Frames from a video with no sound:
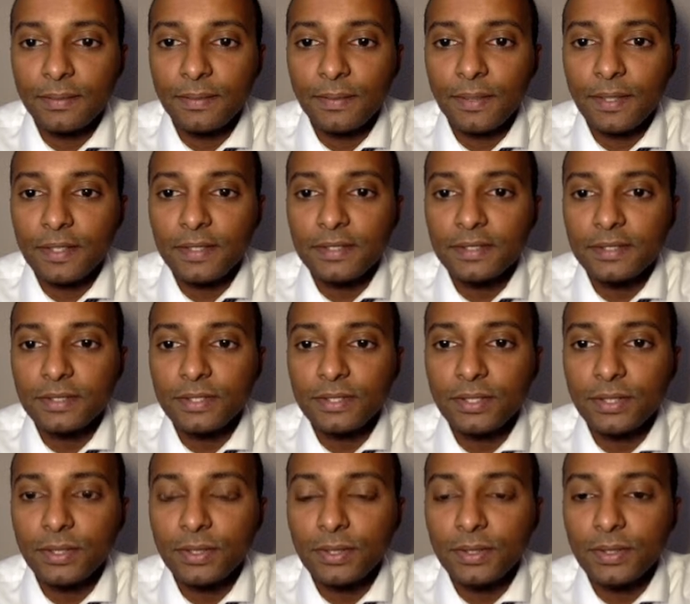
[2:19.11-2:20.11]
plus
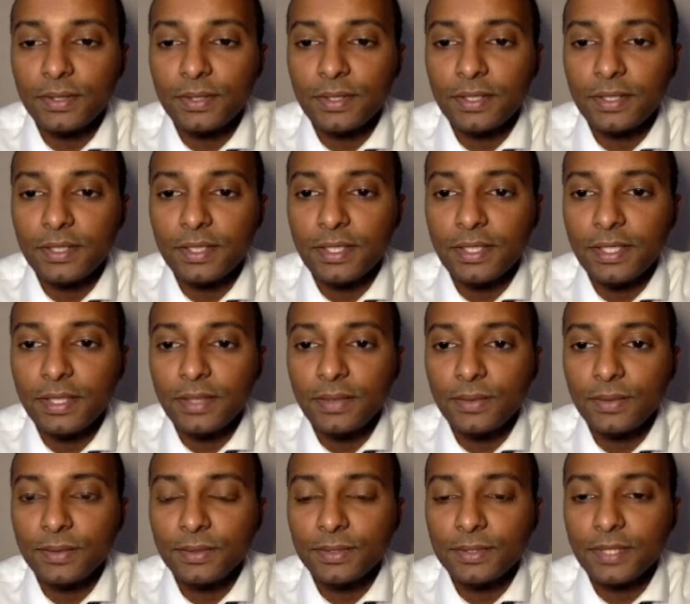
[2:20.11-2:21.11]
2
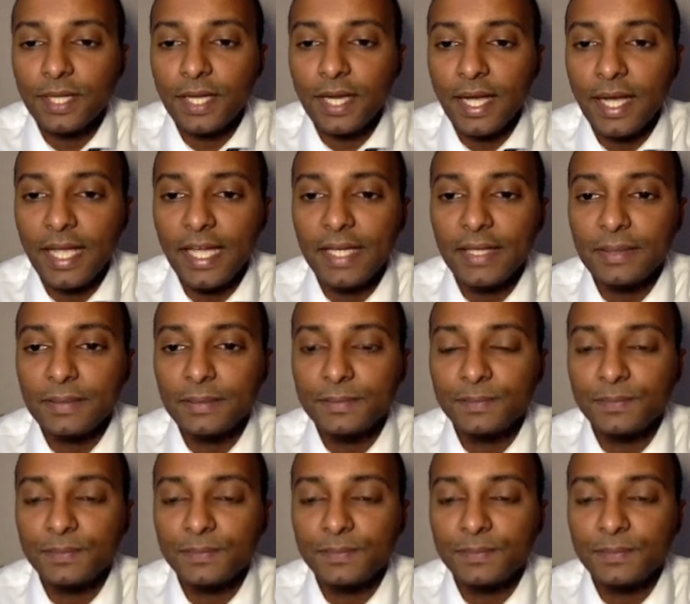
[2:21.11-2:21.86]
equal 8.